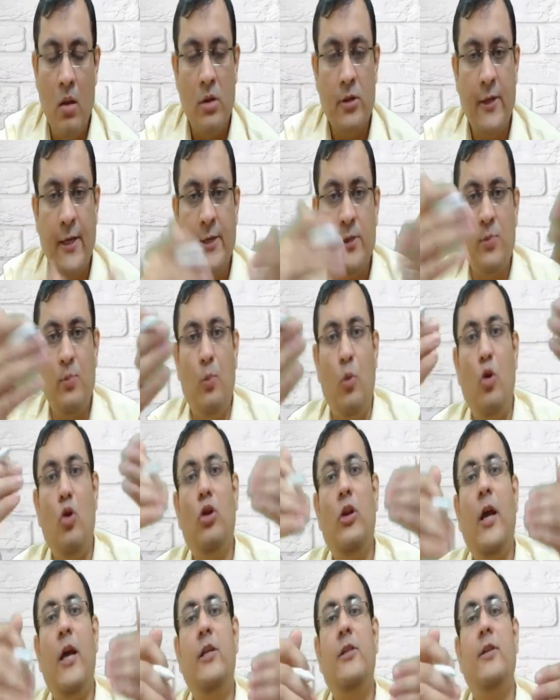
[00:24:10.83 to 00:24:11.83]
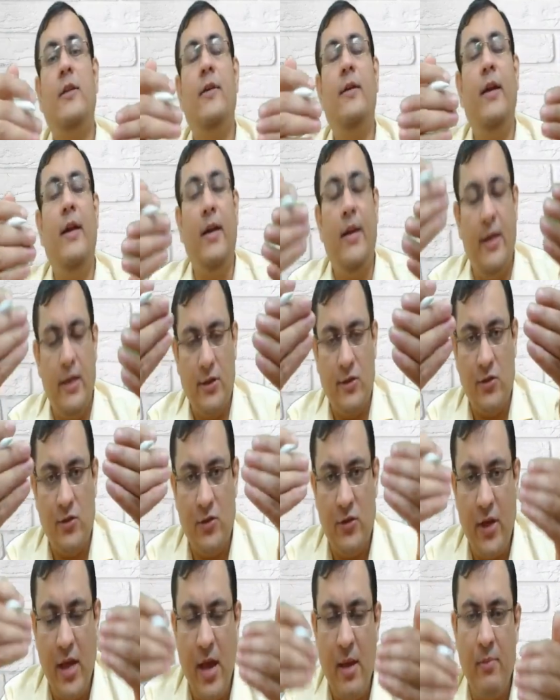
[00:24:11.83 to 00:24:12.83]
Since both are generating
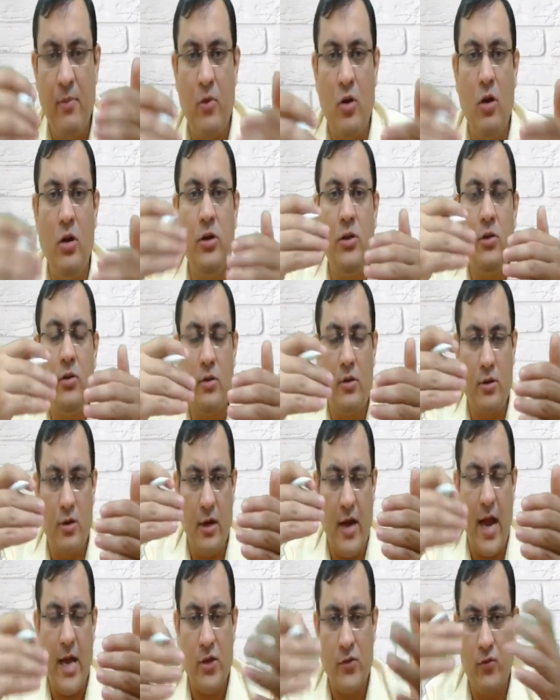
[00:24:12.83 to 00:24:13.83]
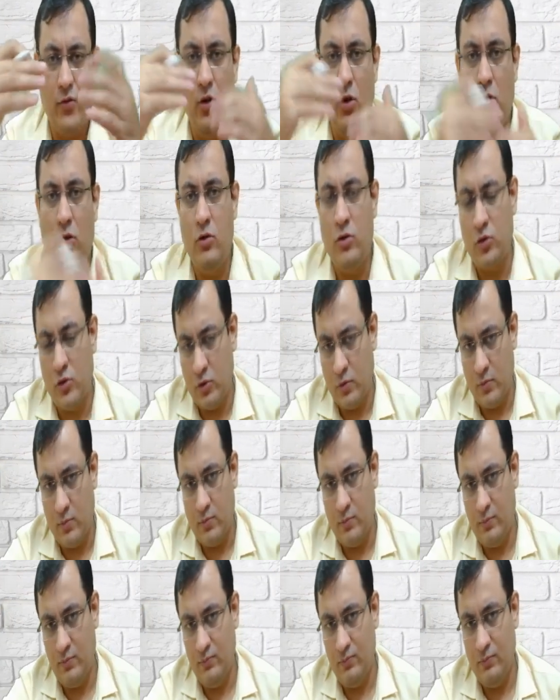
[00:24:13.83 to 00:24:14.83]
same cash flows
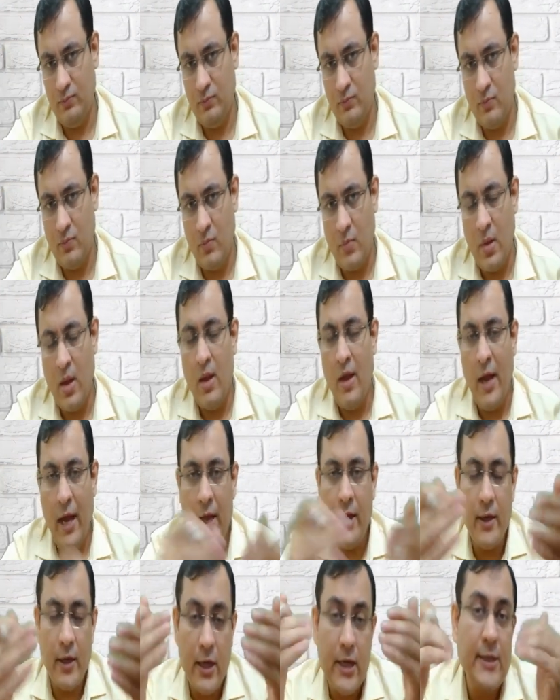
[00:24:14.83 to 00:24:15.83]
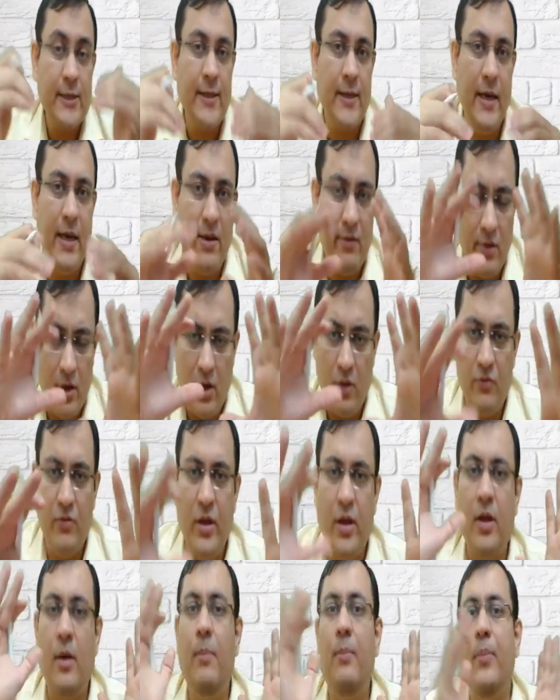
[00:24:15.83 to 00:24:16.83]
and risk level of
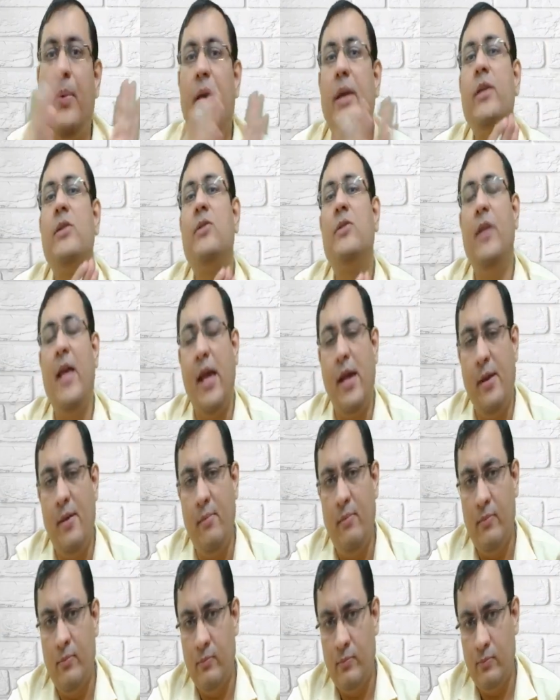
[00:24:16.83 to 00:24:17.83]
the company is same,